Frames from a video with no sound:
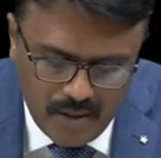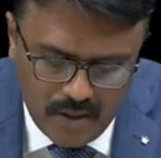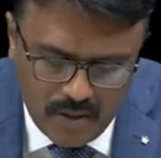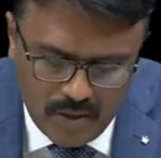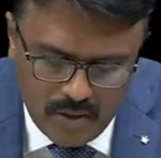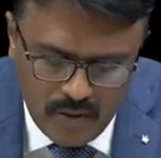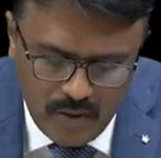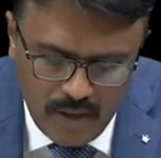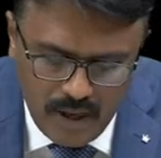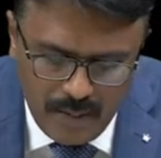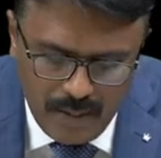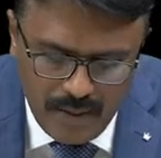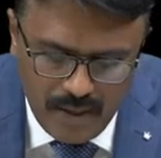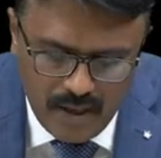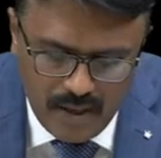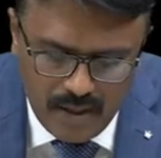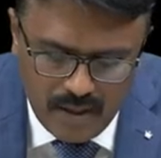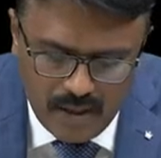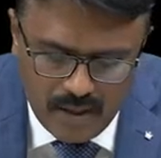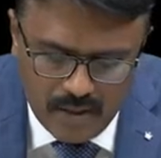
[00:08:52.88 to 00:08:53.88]
So
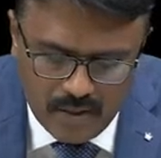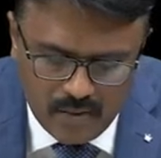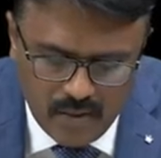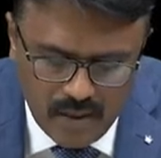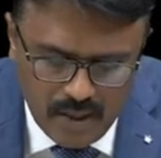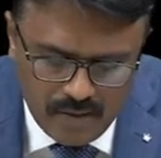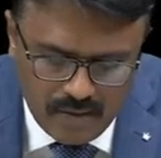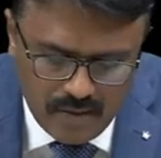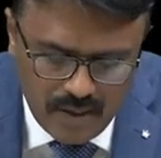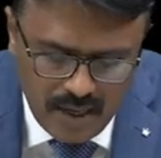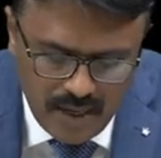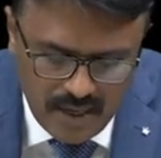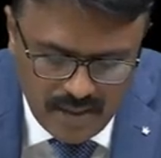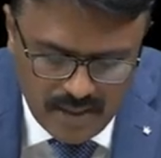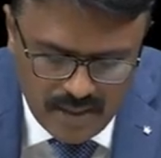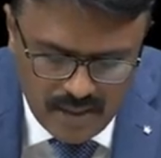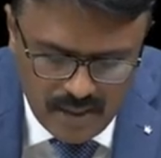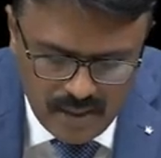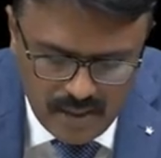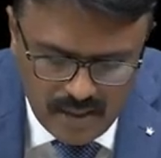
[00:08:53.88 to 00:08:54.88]
heparin is one of the
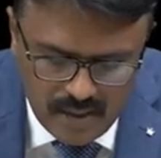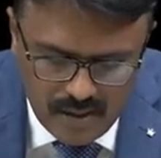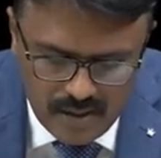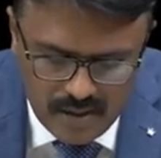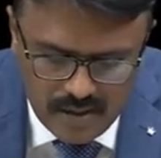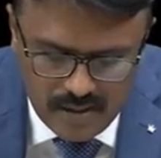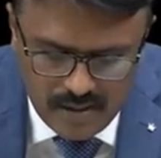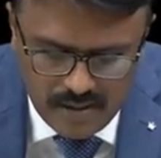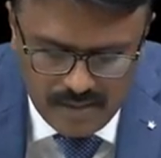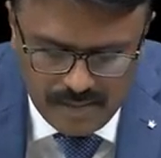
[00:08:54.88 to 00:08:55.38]
acidic drug.